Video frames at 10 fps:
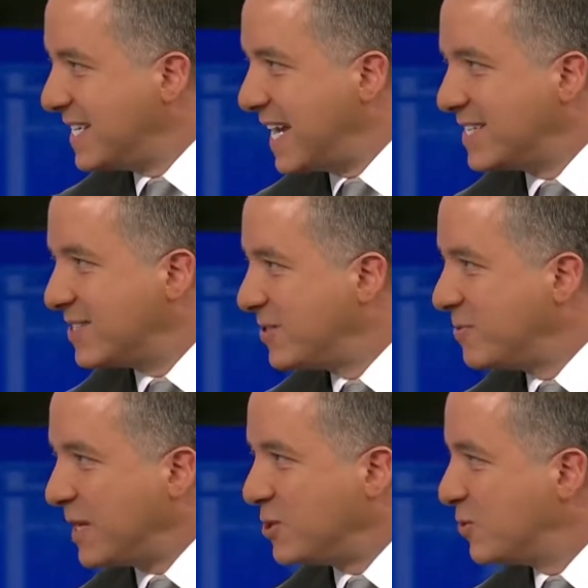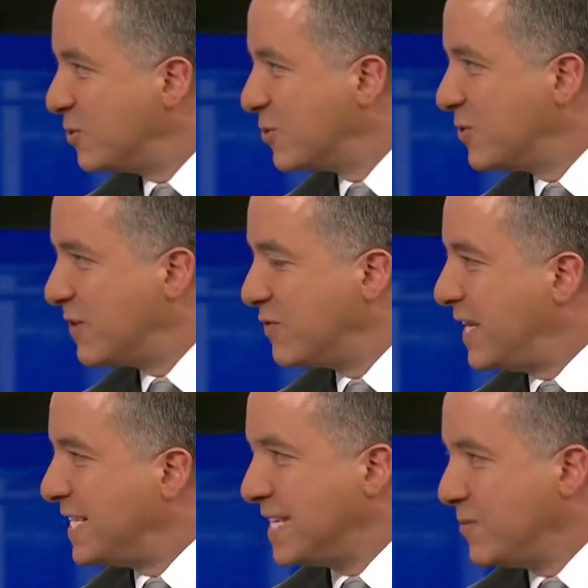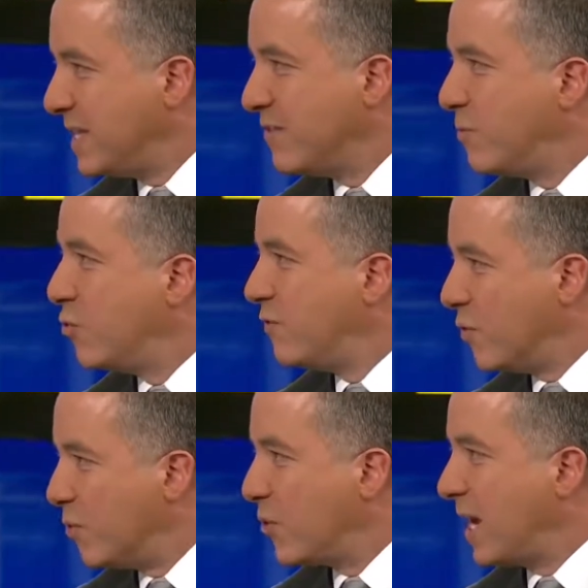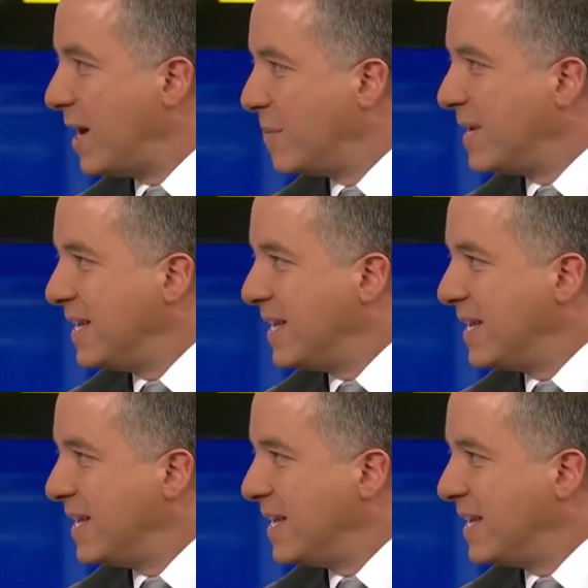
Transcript: has a special sort of affinity with Liverpool Football Club,